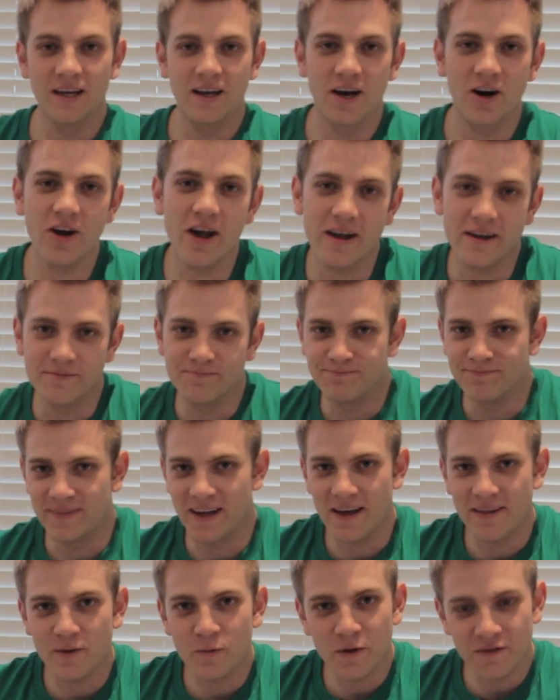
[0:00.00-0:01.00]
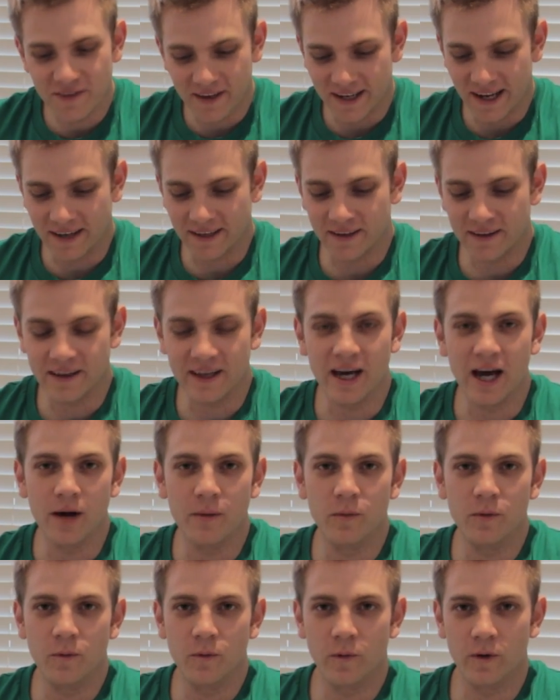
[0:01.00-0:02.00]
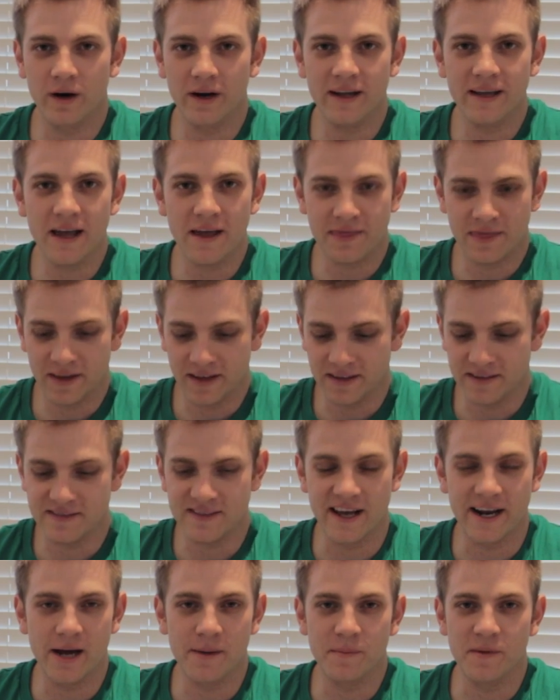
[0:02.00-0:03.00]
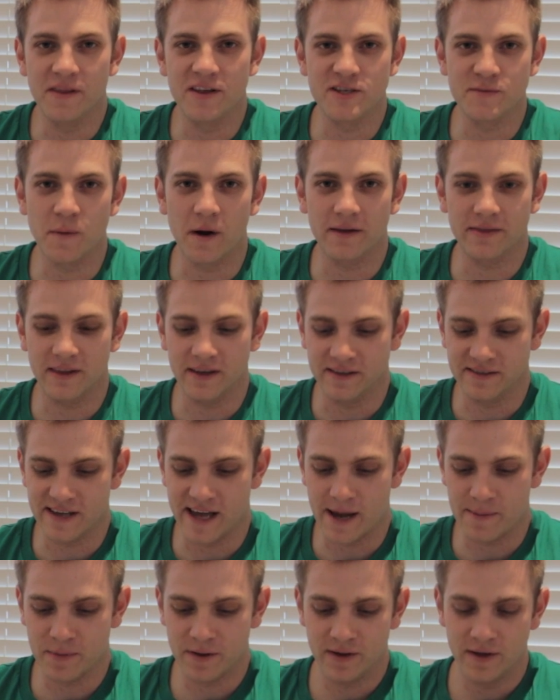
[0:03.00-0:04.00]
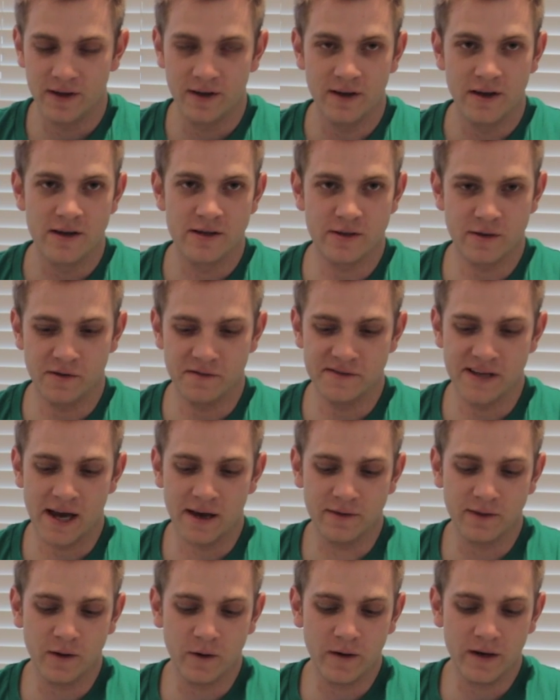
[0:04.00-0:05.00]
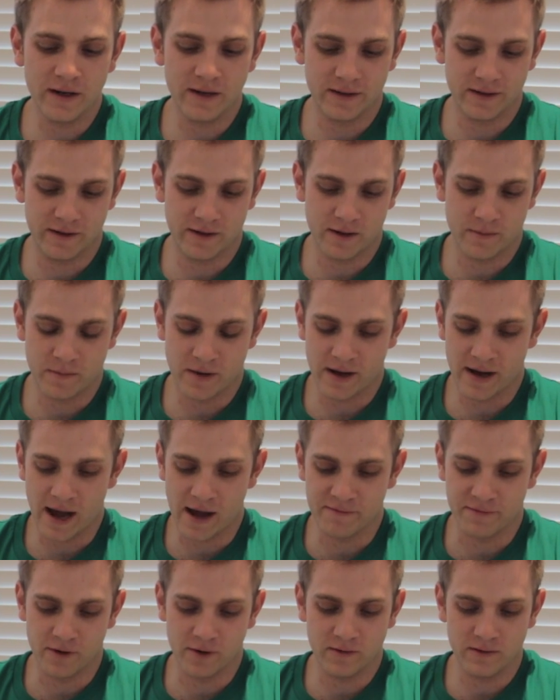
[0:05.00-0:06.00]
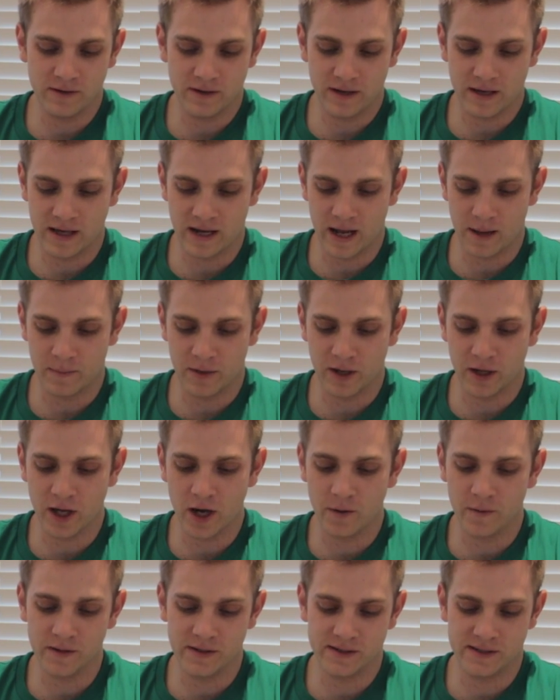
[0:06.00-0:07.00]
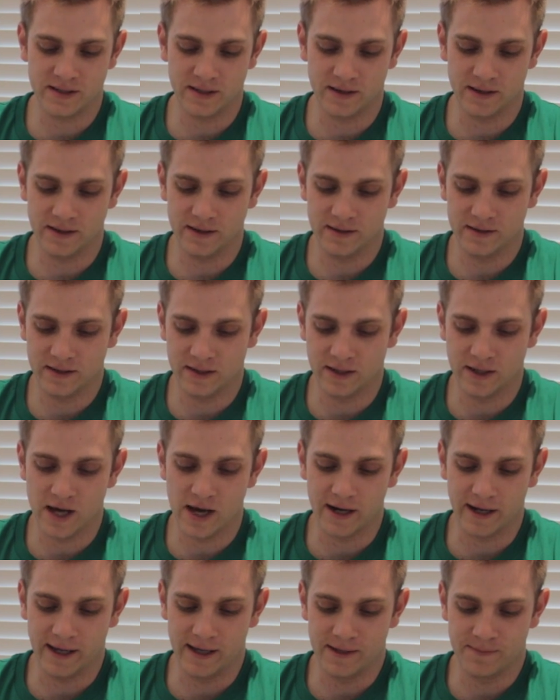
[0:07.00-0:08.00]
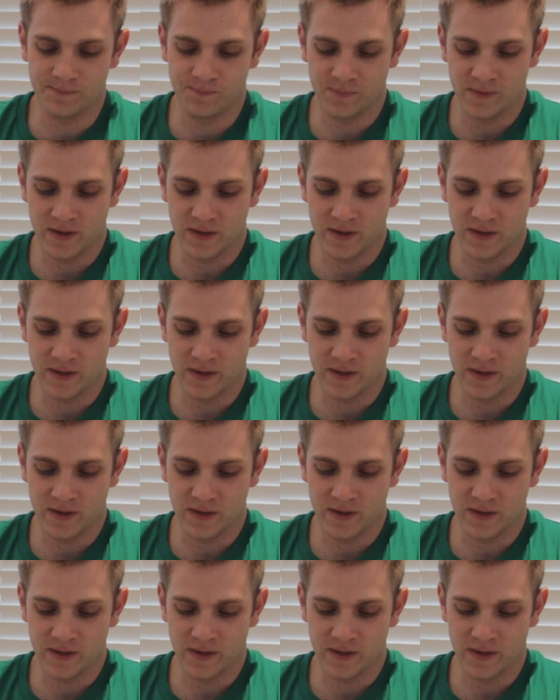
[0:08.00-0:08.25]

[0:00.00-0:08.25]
Okay, now that we've connected the hub, we're going to get things set up in the SmartThings app. So I've downloaded it here on my iPhone, and I'm going to go in to log in.